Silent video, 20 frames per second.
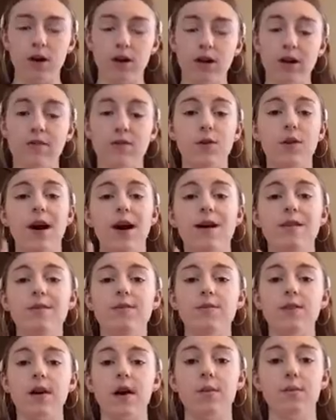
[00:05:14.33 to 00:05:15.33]
If you have
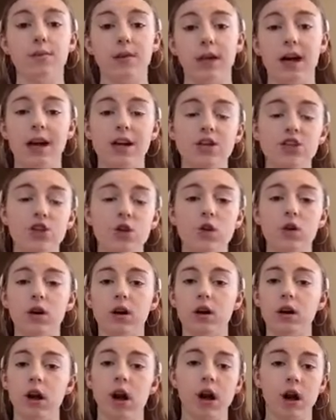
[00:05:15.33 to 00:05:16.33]
a blush or
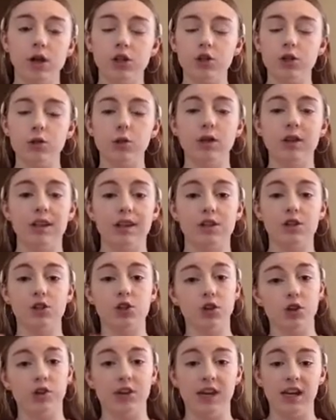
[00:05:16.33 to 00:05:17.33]
a contour that's
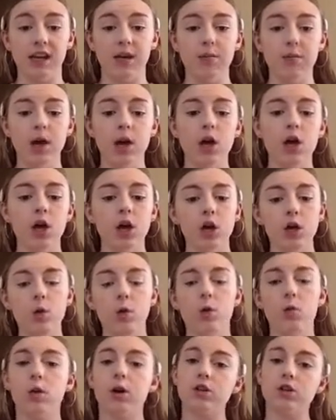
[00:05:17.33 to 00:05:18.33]
cream, you
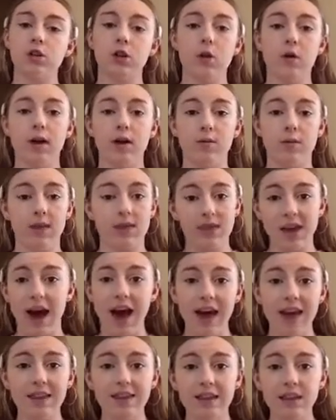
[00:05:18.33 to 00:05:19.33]
would want to go in with
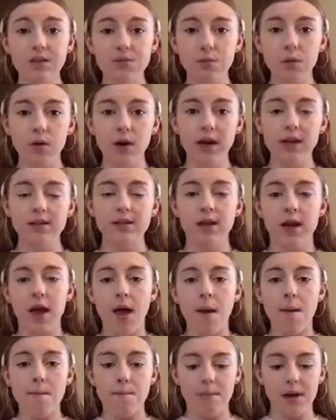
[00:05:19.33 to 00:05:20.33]
that at this point.
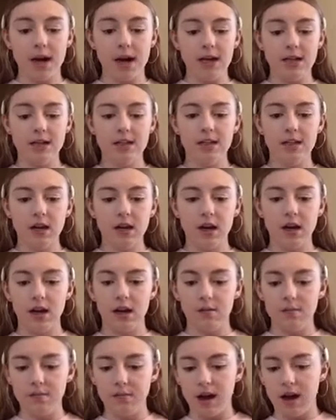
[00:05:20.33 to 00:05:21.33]
But
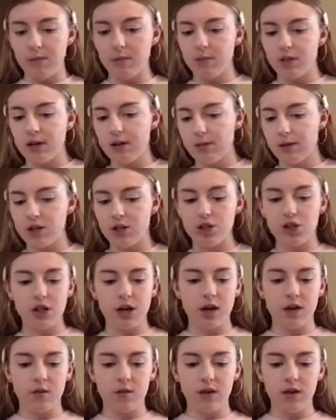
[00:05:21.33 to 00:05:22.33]
I'm pretty much
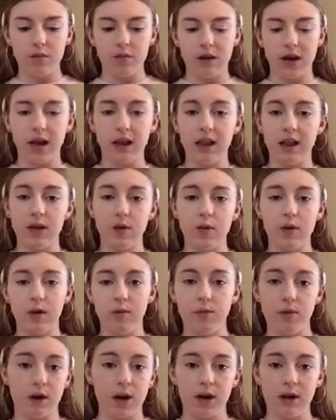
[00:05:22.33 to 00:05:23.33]
done with my liquid
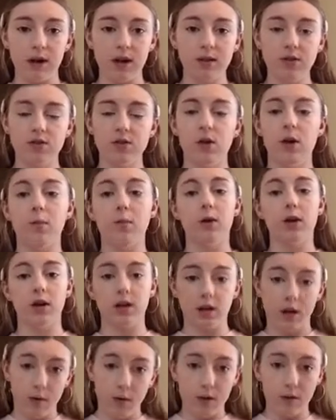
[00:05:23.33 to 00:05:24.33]
products, so I'm going to
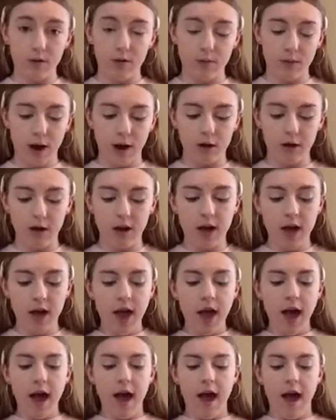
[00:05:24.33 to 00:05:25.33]
go in with powder.
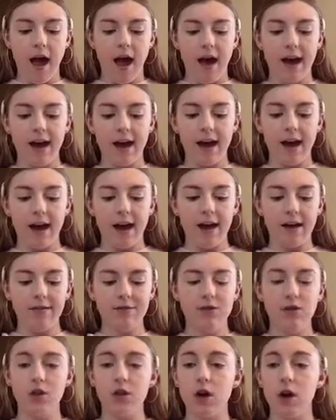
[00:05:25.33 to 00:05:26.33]
I have,
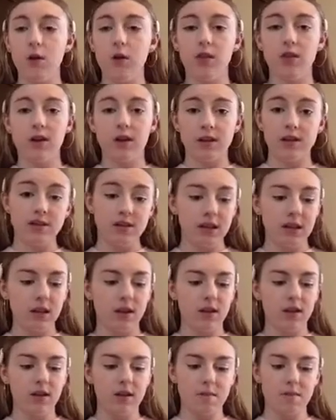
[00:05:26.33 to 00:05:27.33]
to go with the
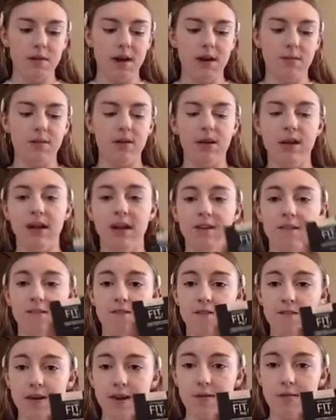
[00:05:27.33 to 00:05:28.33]
concealer, the Maybelline
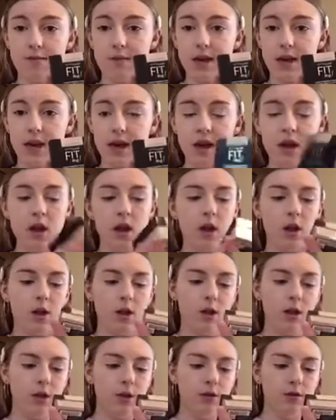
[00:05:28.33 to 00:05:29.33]
Fit Me
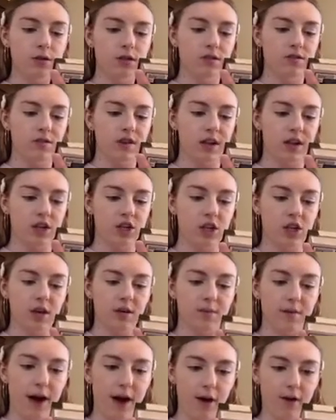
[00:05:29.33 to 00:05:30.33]
Loose Finishing
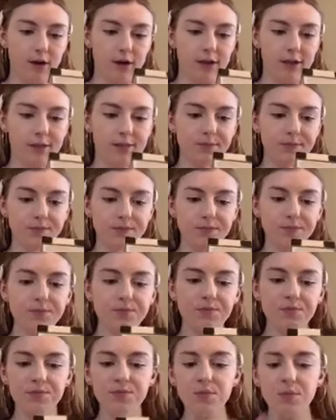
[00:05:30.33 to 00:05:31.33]
Powder
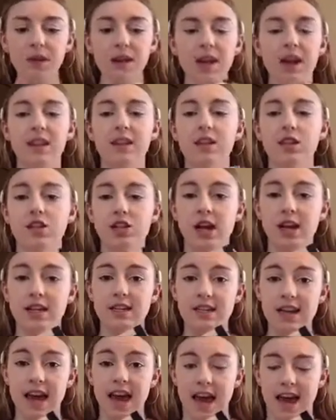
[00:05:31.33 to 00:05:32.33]
in the shade
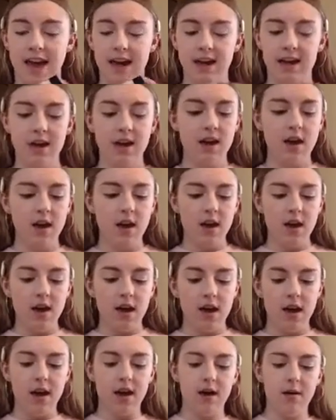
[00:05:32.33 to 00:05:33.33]
10.
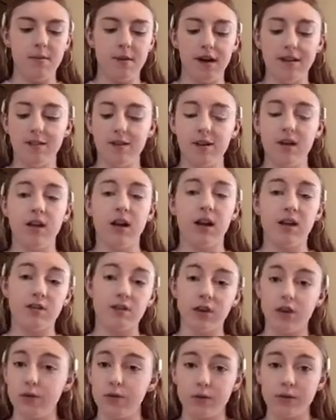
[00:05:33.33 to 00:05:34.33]
I've heard a lot of
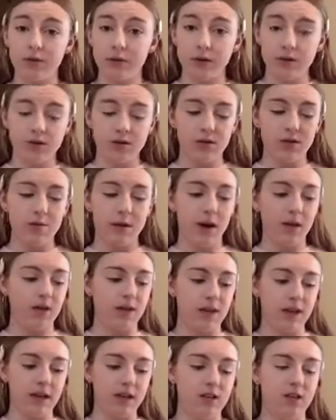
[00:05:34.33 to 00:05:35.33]
good reviews about
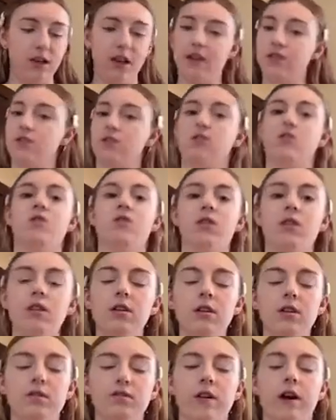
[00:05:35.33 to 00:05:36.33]
this as
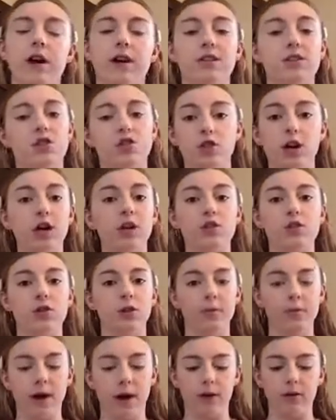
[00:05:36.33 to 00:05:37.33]
far as drugstore
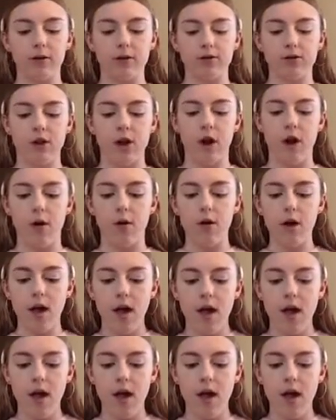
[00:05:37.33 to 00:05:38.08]
powders go.